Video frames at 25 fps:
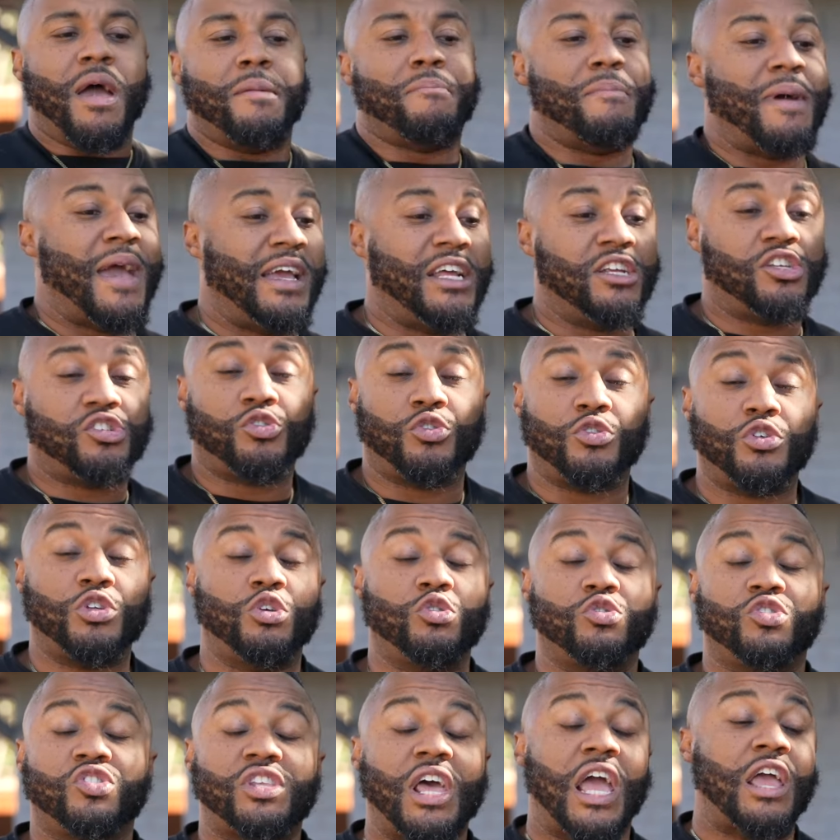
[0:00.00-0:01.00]
Made sure
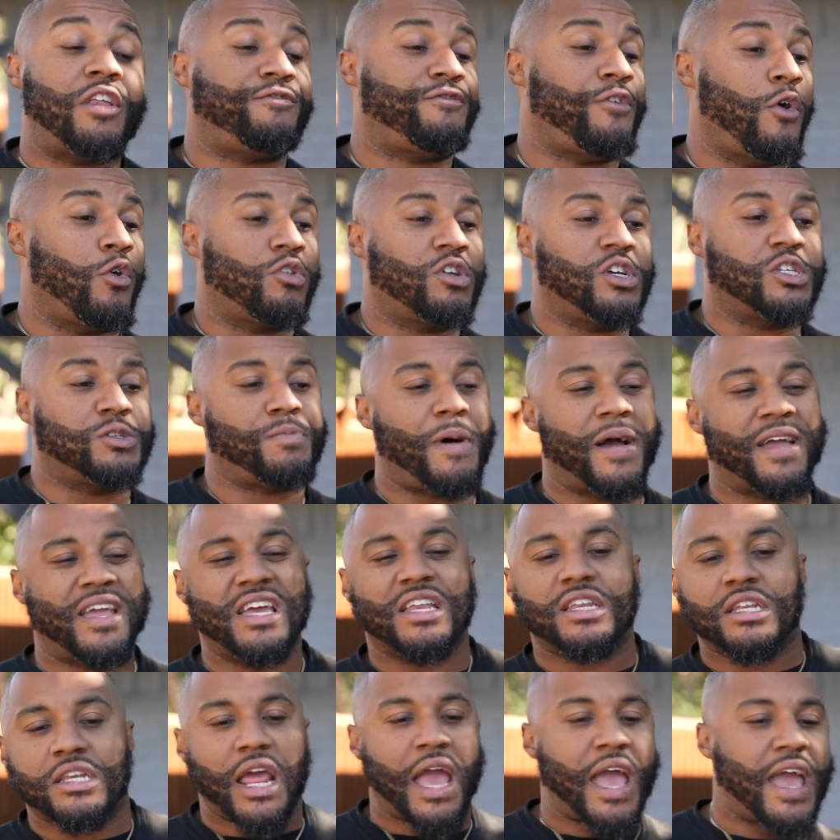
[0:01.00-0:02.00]
you stayed focused by
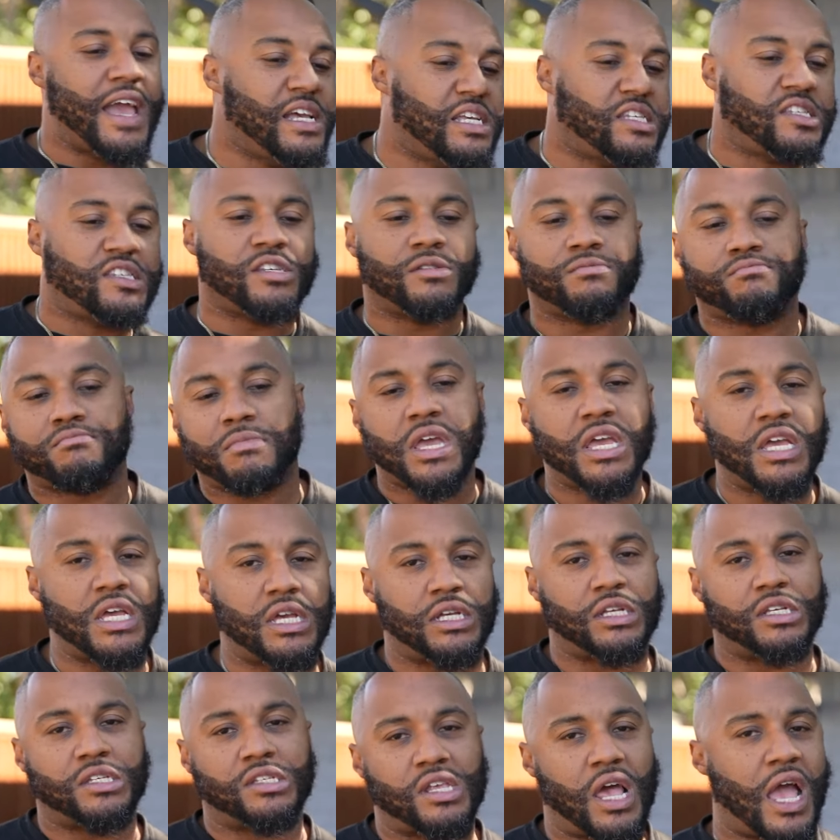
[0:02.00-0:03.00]
getting A's and
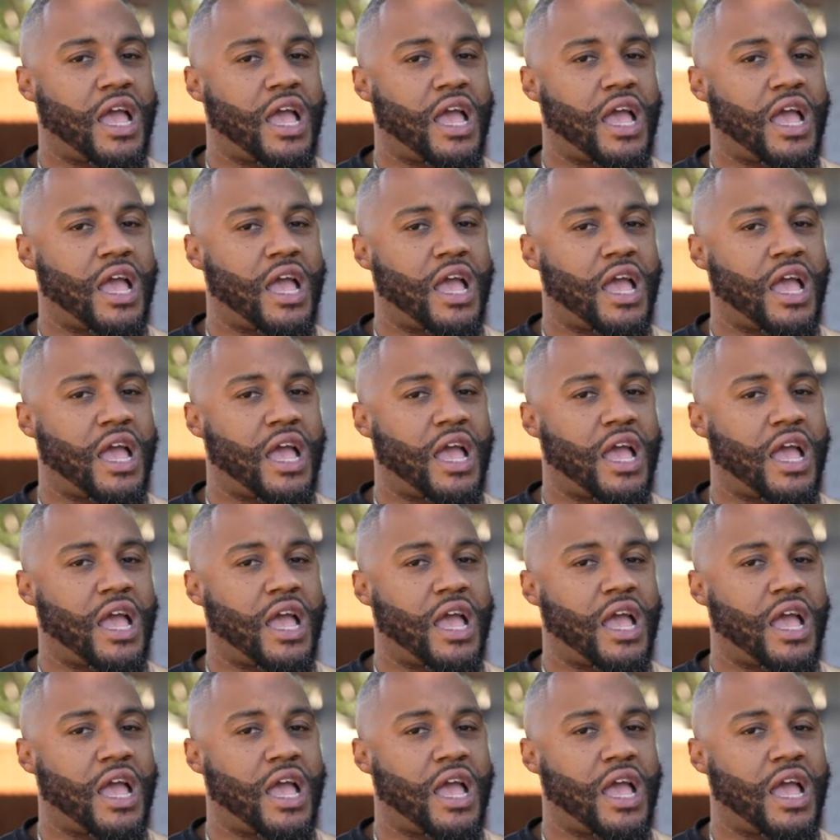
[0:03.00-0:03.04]
B's,